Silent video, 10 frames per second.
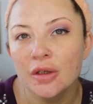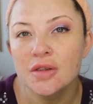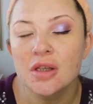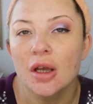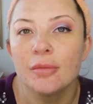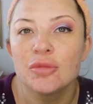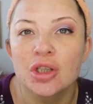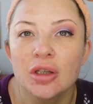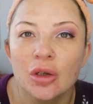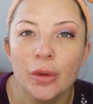So I'm
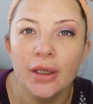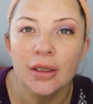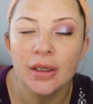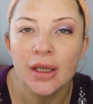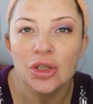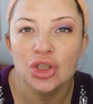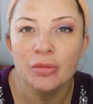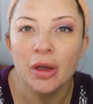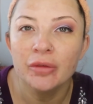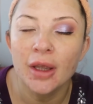just gonna quickly
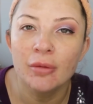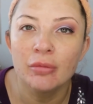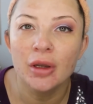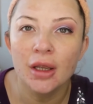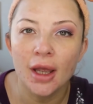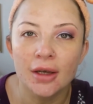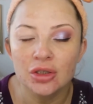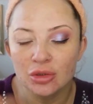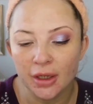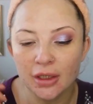jump off camera and
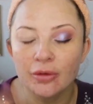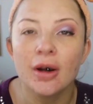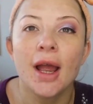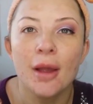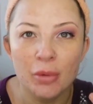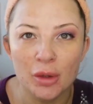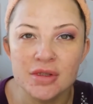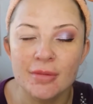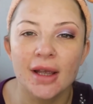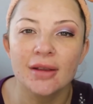do my other eye and pop
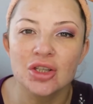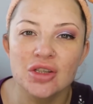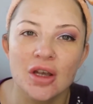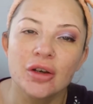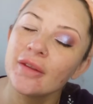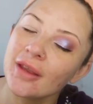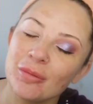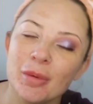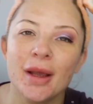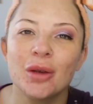some eyelashes on, and
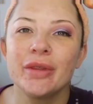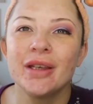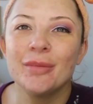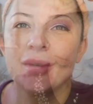I'll be back with you in a